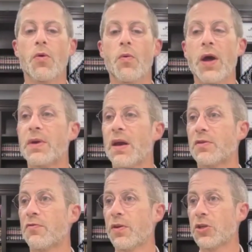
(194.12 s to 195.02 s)
when we have
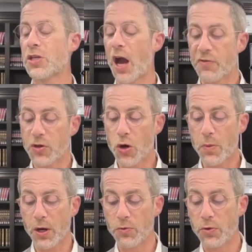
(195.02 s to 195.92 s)
to finish the
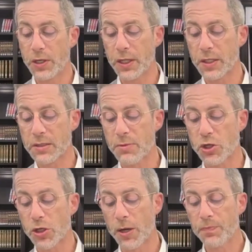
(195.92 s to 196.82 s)
Afikomen are rooted in this
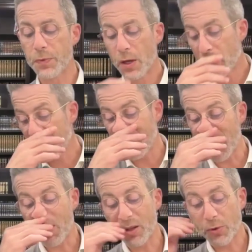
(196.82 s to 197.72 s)
Mishnah.
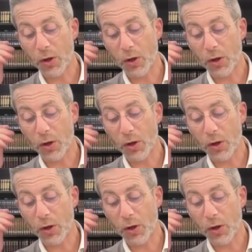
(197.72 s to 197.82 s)
Has to